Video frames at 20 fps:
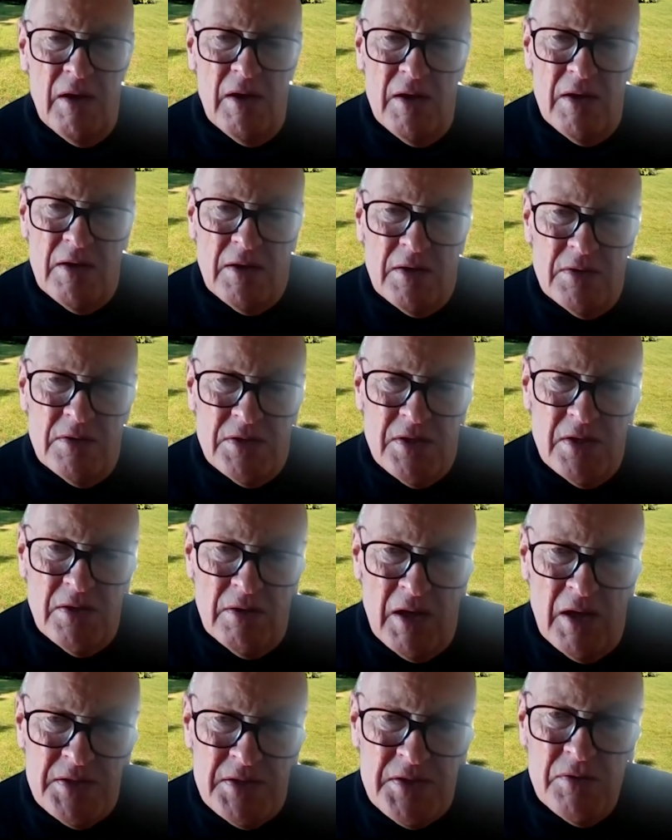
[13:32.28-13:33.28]
it can
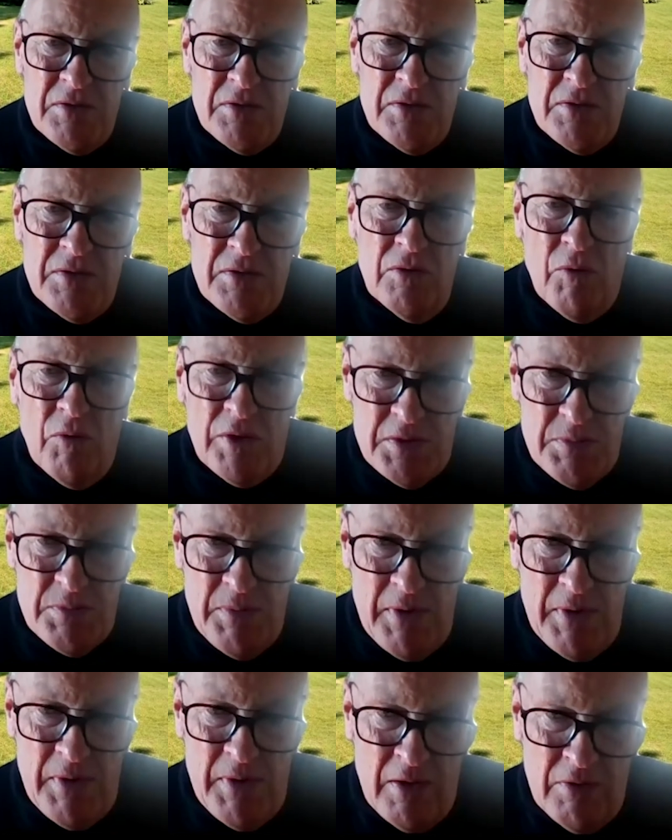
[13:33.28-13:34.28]
tell us what its
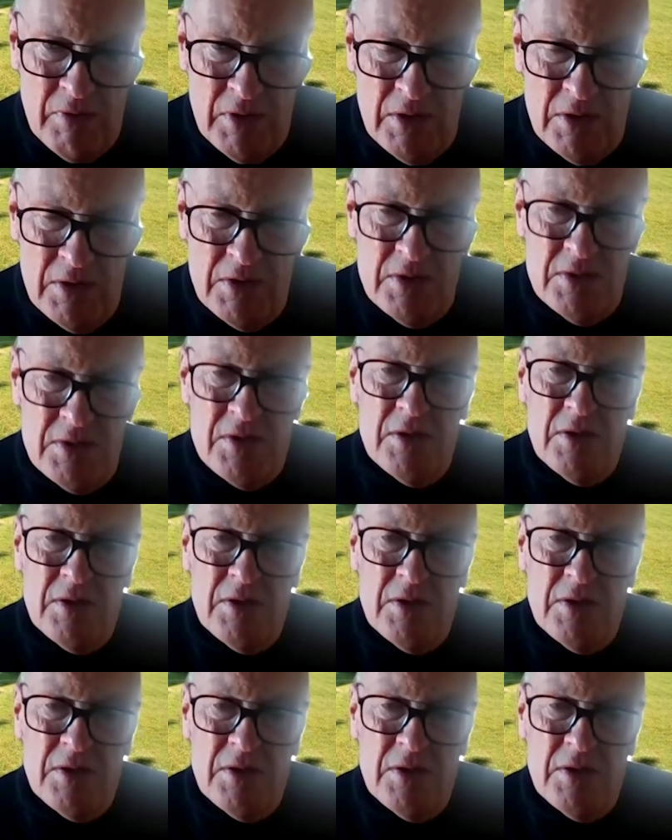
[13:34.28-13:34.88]
boundary is,